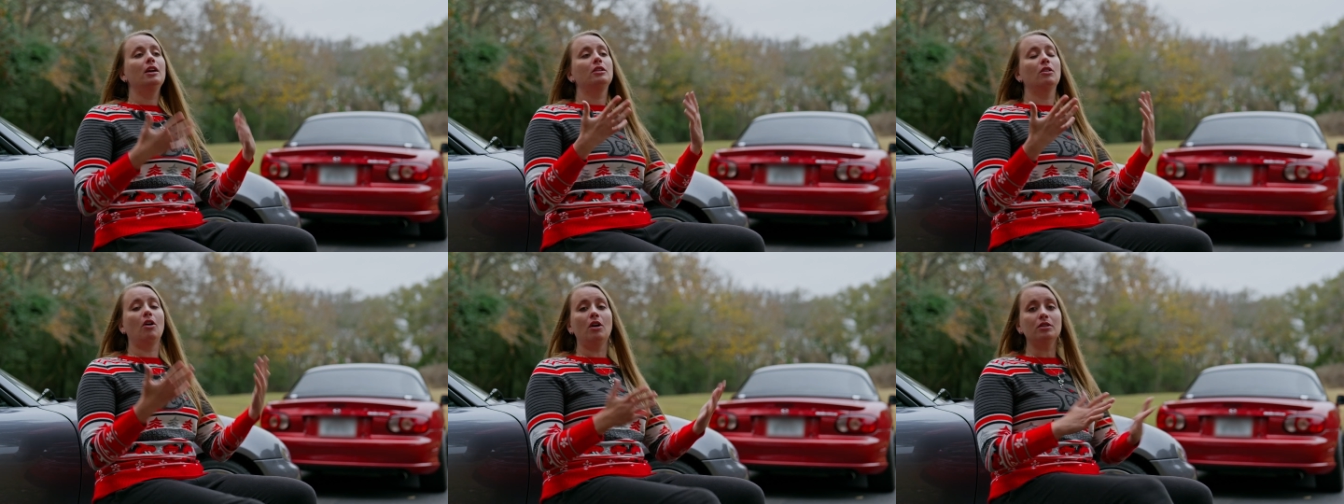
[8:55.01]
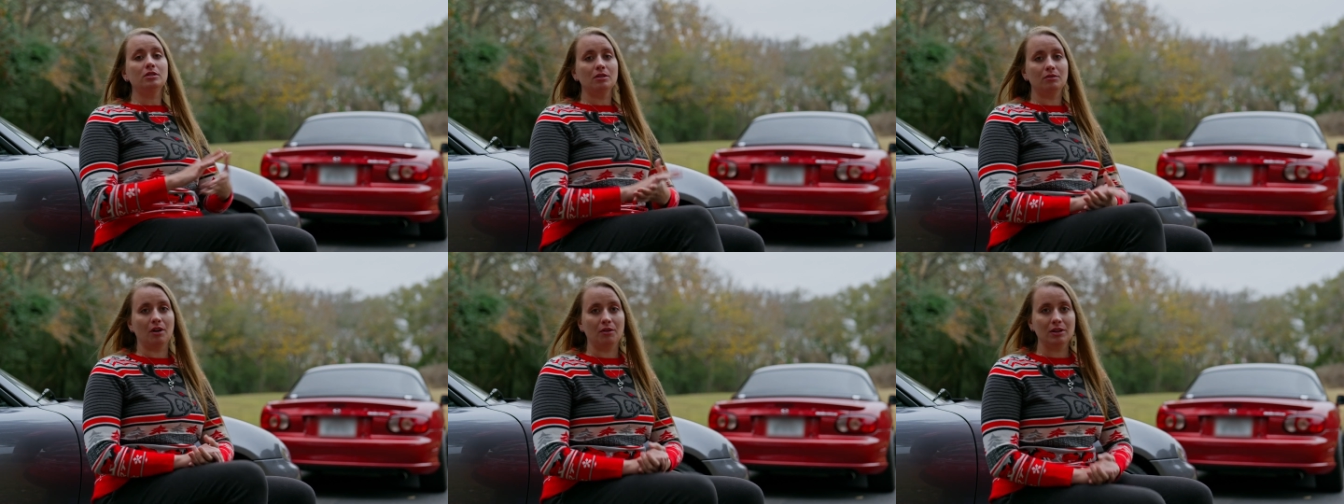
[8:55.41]
You'll
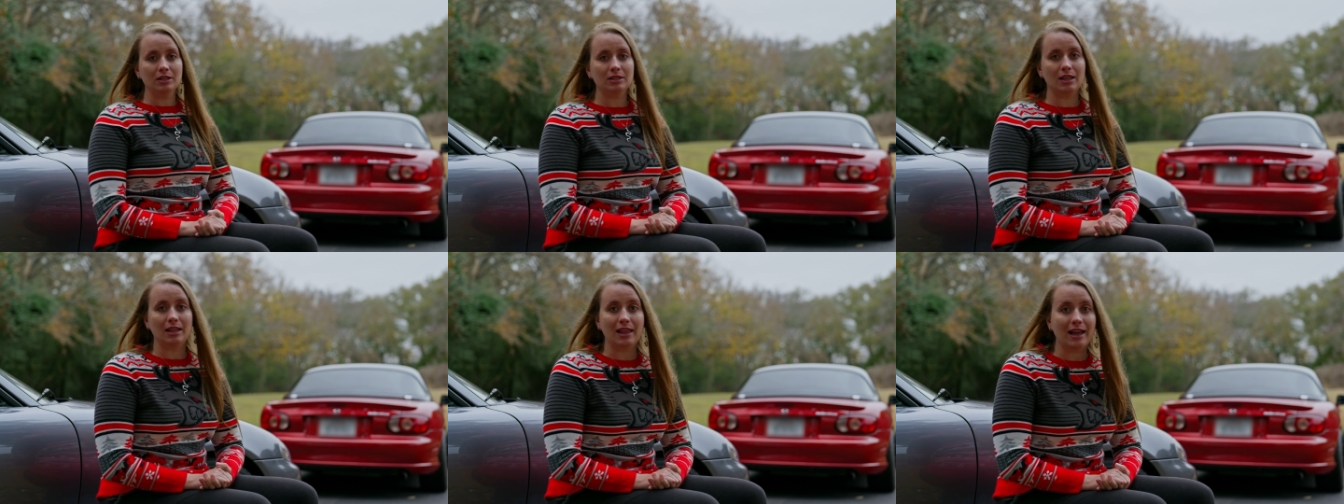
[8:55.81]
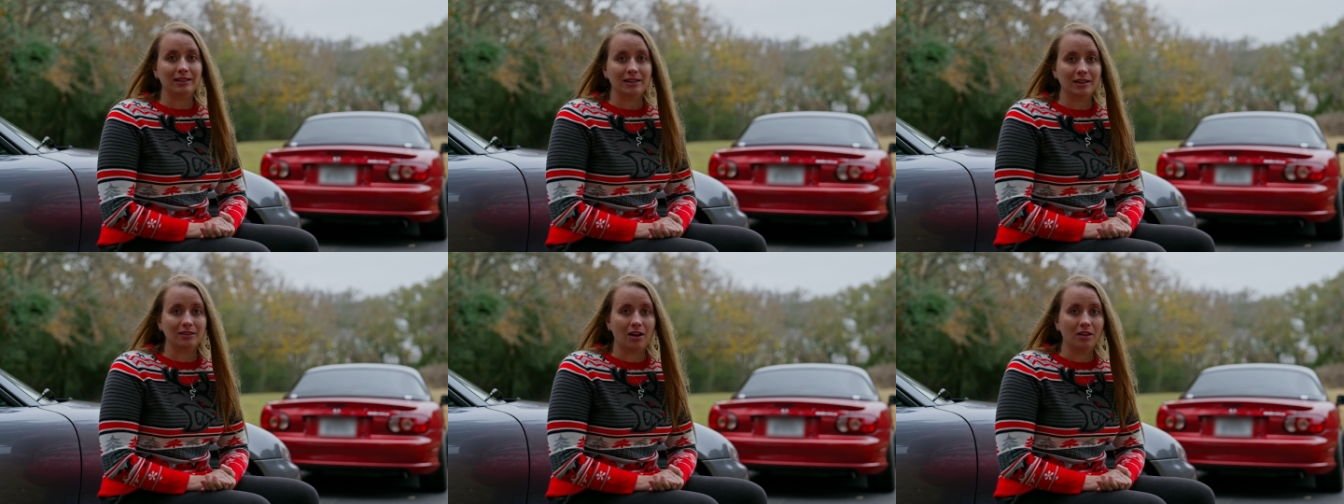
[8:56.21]
also notice that that
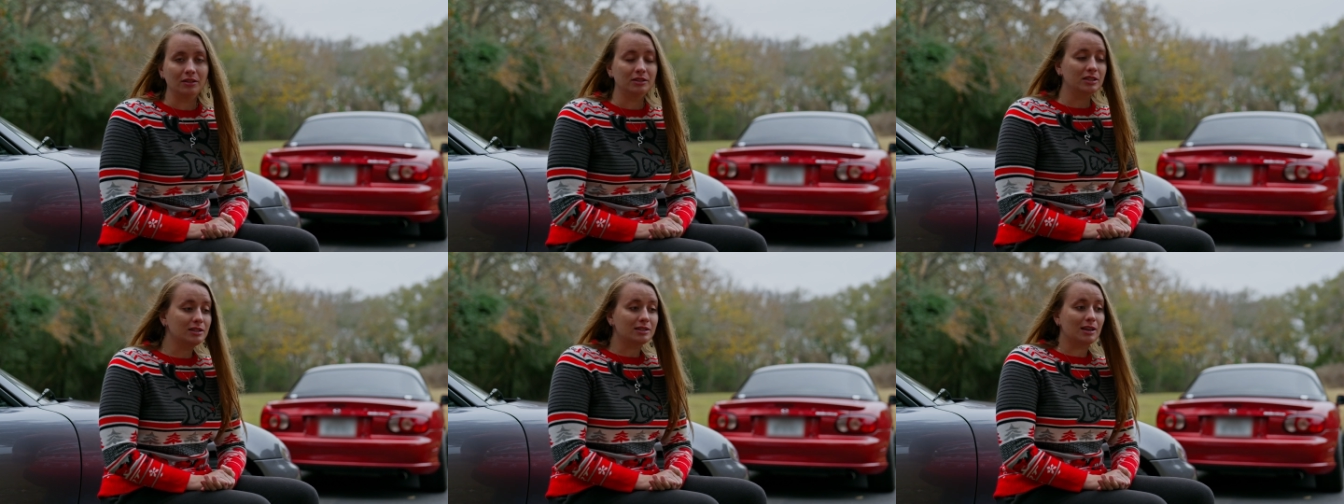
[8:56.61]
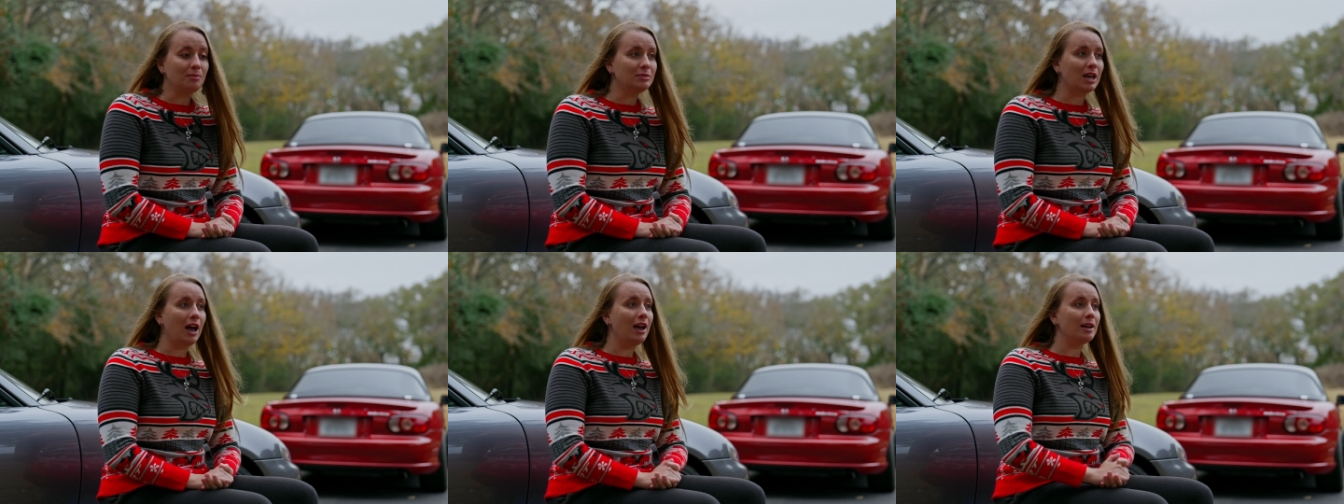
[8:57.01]
technology
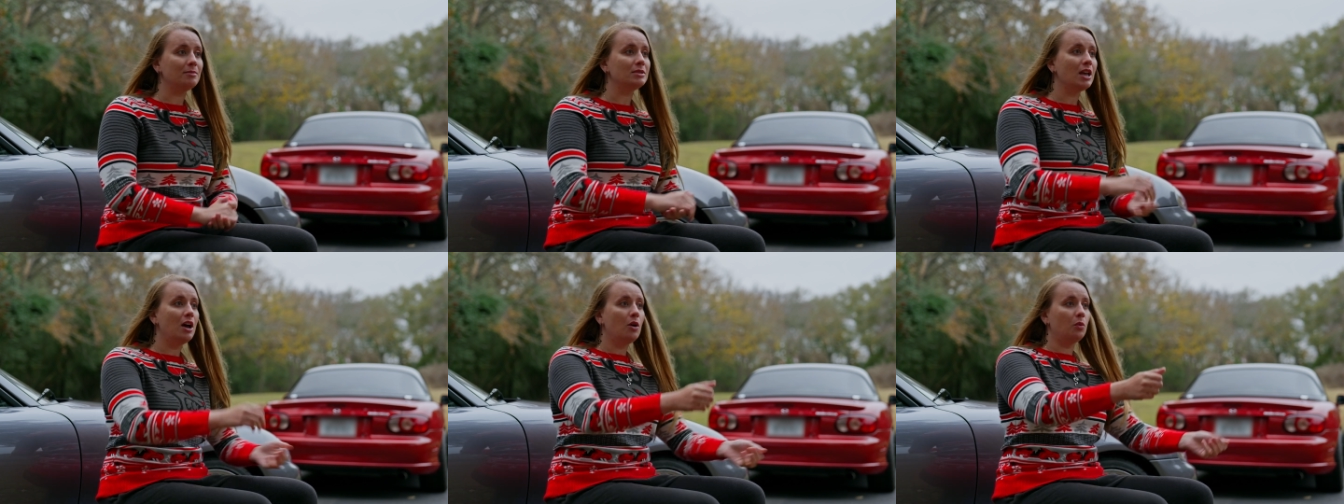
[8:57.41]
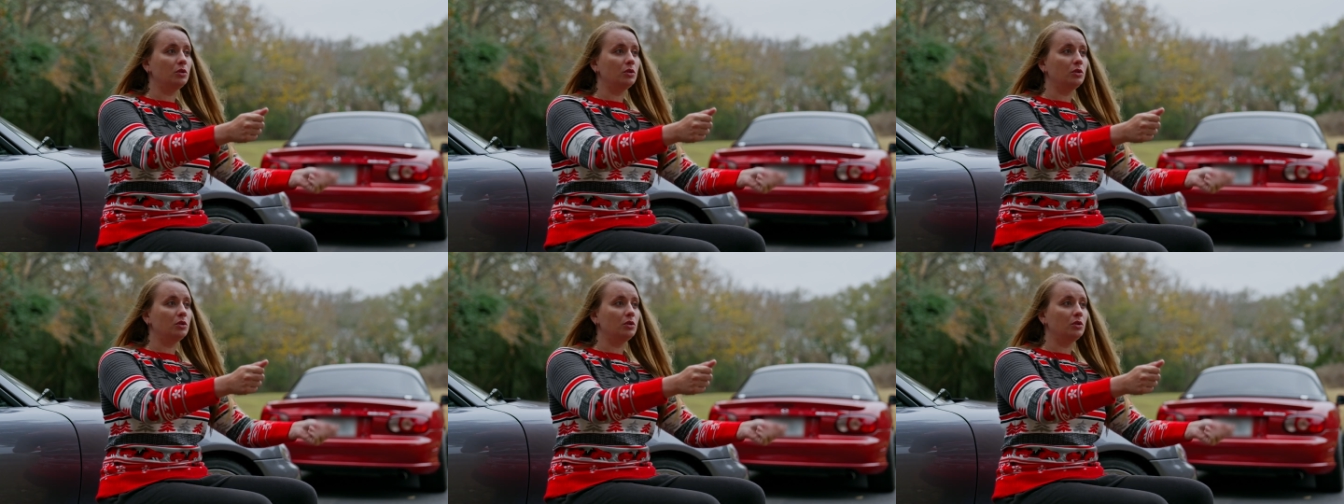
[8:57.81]
sometimes